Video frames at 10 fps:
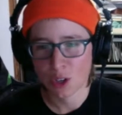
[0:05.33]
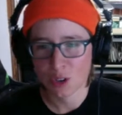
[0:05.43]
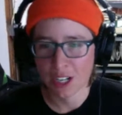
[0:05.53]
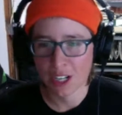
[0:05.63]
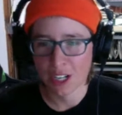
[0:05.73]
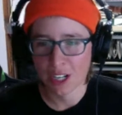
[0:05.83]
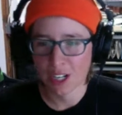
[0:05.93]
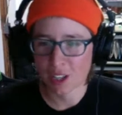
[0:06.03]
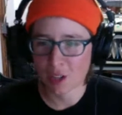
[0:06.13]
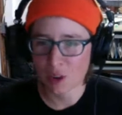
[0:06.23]
hello.
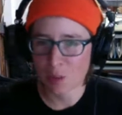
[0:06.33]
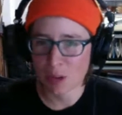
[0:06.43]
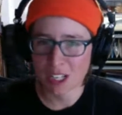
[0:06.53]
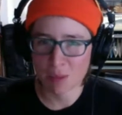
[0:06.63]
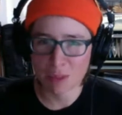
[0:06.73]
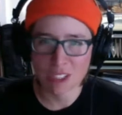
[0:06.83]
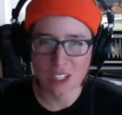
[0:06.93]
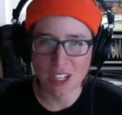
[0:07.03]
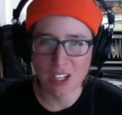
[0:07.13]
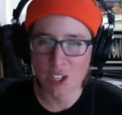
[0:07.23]
My name is
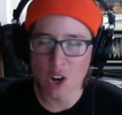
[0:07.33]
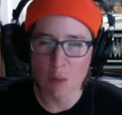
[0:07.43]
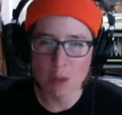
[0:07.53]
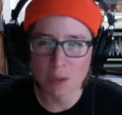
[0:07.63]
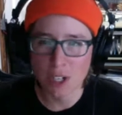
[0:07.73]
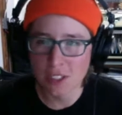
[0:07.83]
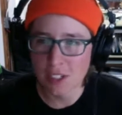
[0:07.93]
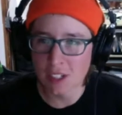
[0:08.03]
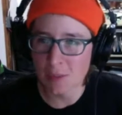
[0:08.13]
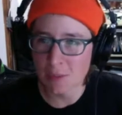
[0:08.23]
Carmen Braden.
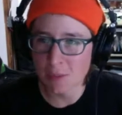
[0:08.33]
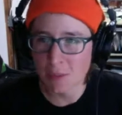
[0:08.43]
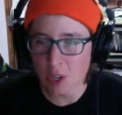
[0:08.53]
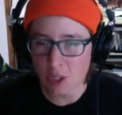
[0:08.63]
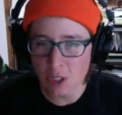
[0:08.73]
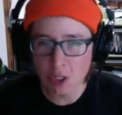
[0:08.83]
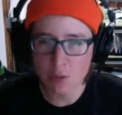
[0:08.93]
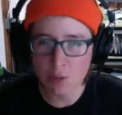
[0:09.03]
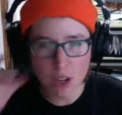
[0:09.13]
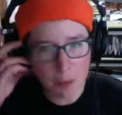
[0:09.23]
I'm talking to you from
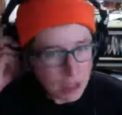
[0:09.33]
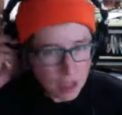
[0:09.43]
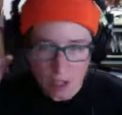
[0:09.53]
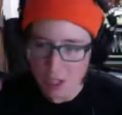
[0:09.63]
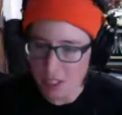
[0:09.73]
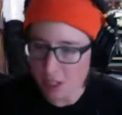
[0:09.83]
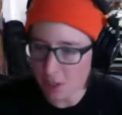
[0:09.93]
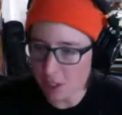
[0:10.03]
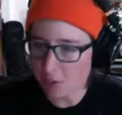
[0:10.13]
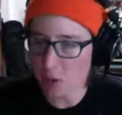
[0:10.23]

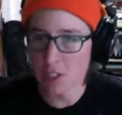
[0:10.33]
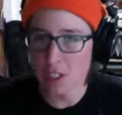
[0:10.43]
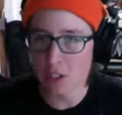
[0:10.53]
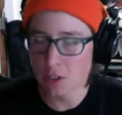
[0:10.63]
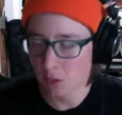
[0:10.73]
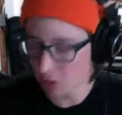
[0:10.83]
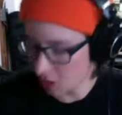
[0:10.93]
Yellowknife, Northwest Territories in